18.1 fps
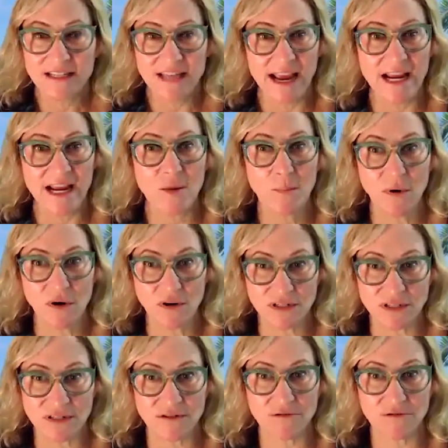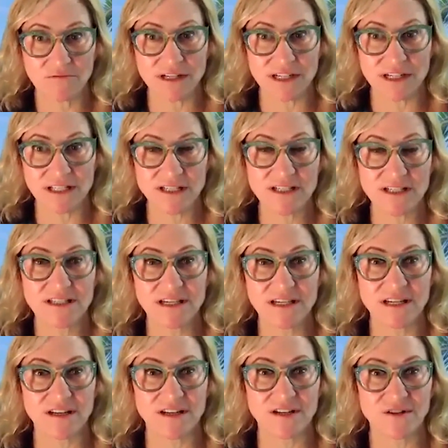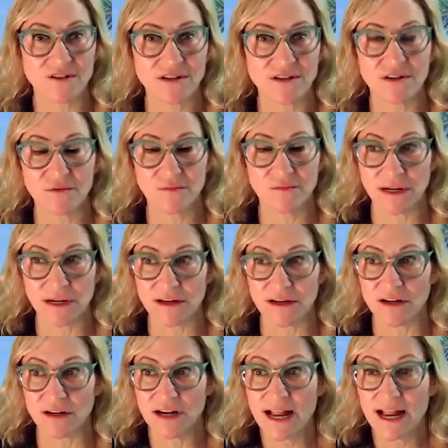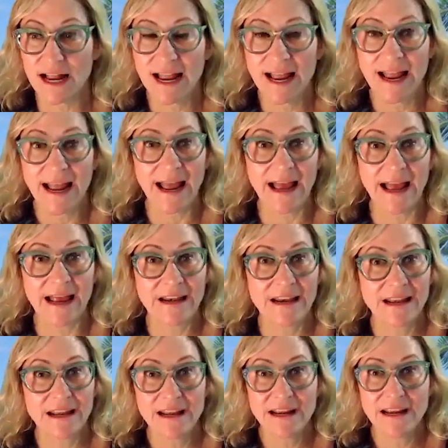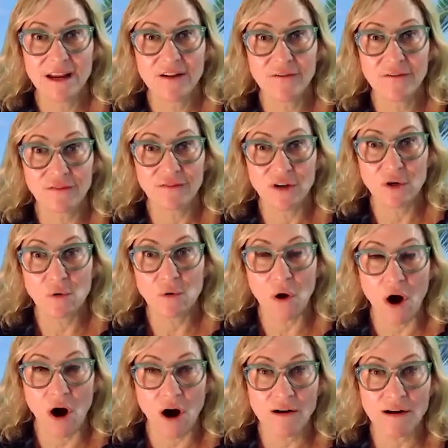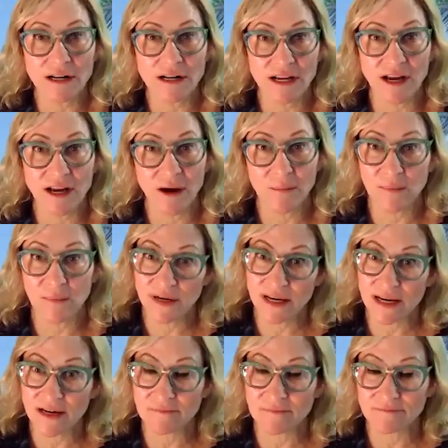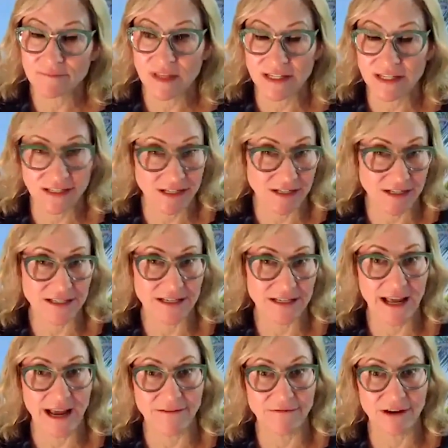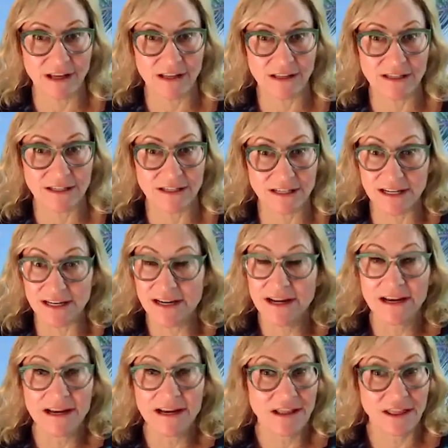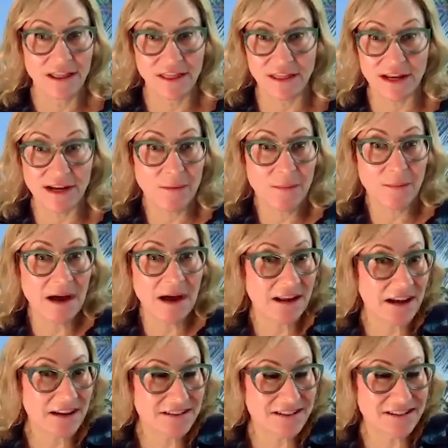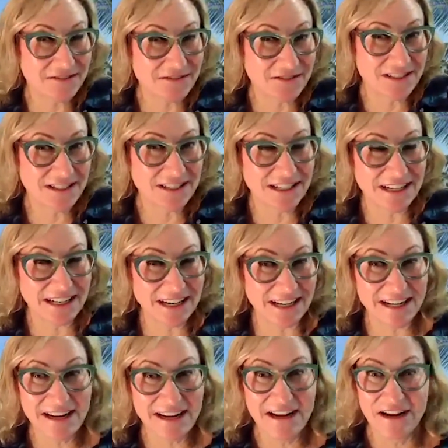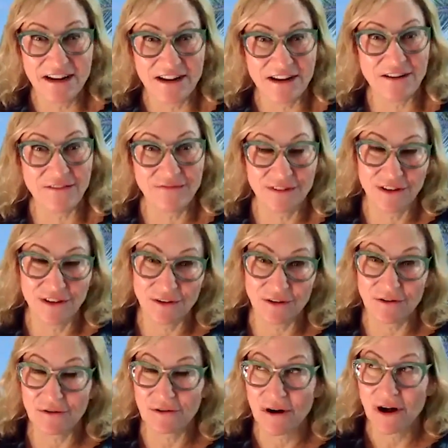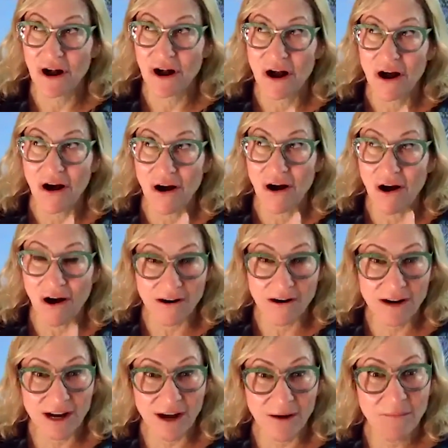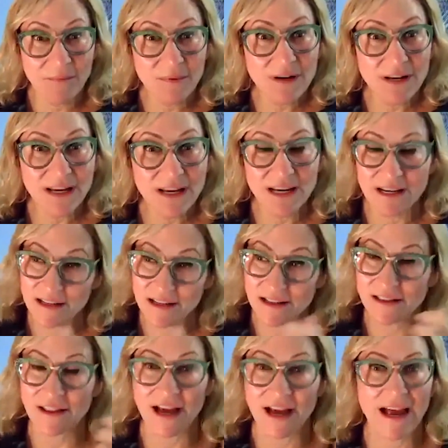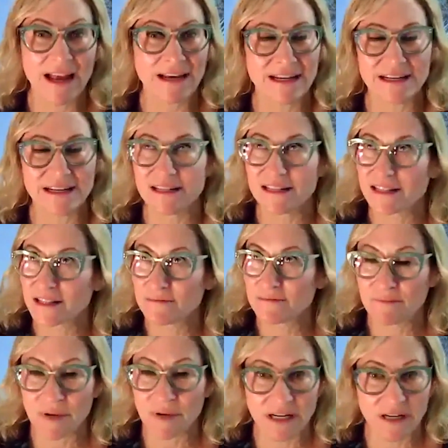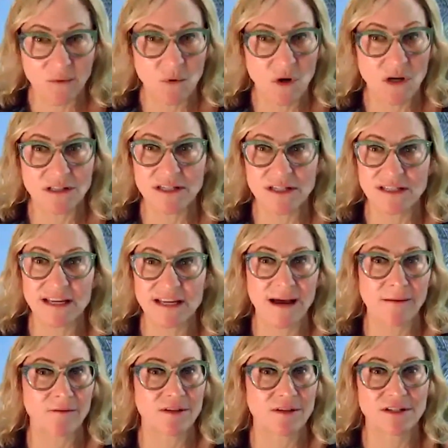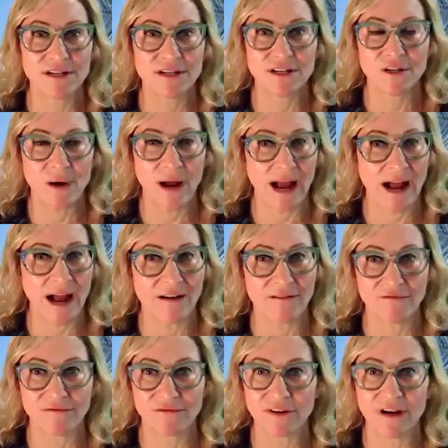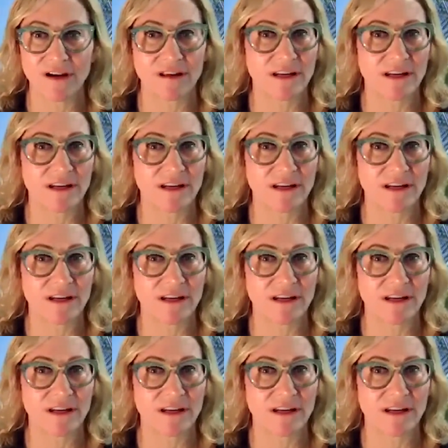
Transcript: Take personal risks in your career. And if you are at a company that doesn't have L&D, think about outsourcing it. If you are a company that is big and well established and you have,